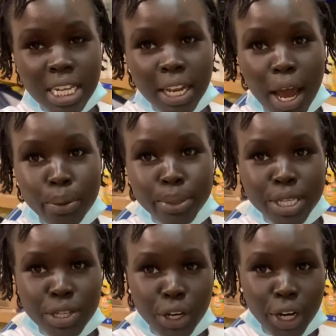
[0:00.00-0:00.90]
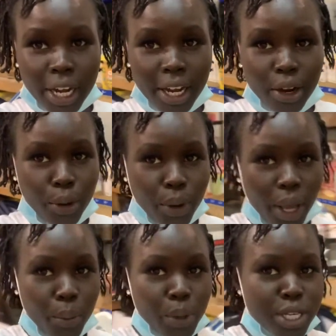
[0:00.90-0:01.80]
how we started. Okay,
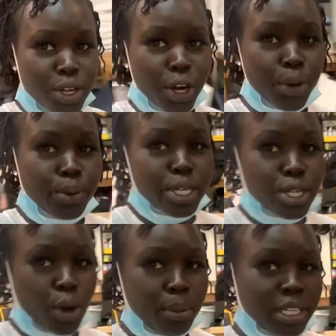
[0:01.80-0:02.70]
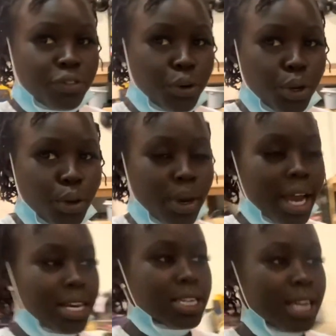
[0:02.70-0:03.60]
we started with so much food, you
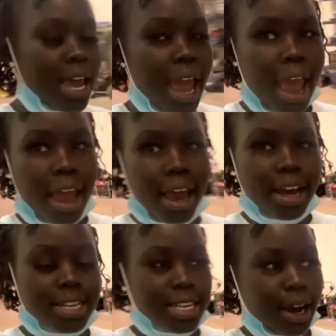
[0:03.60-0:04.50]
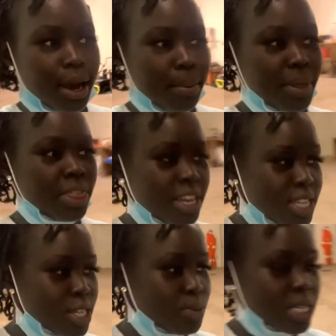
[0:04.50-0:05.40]
guys, and this
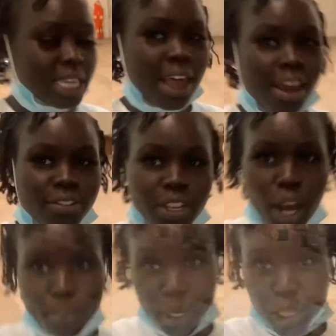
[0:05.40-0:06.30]
is what's left. I'm gonna